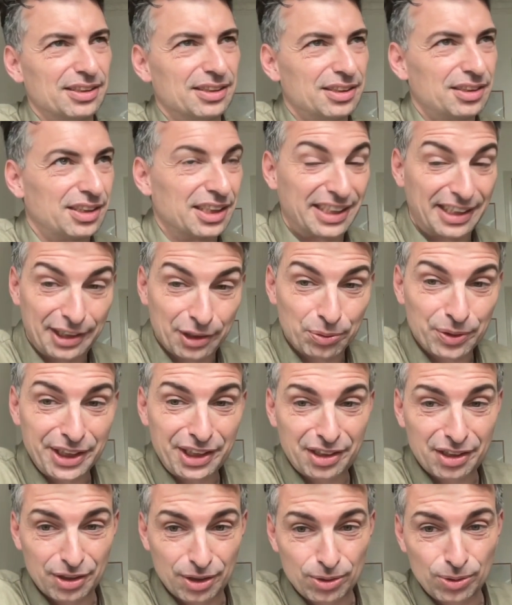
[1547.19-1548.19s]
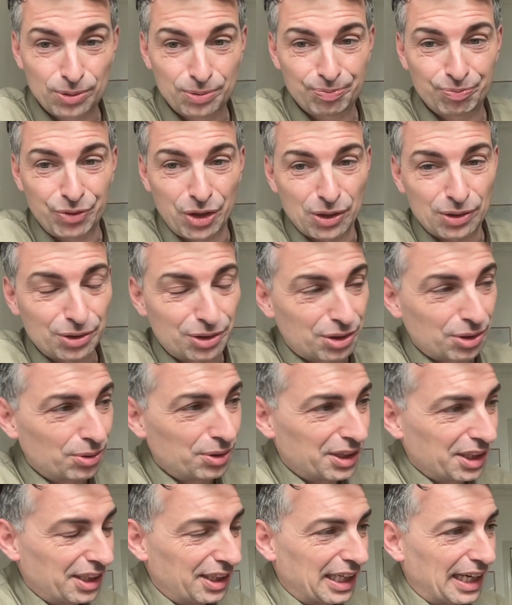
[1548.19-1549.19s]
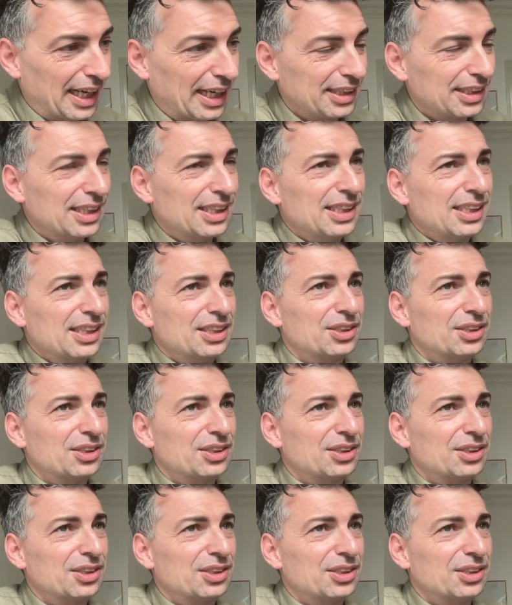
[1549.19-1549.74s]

De Chirico also did that.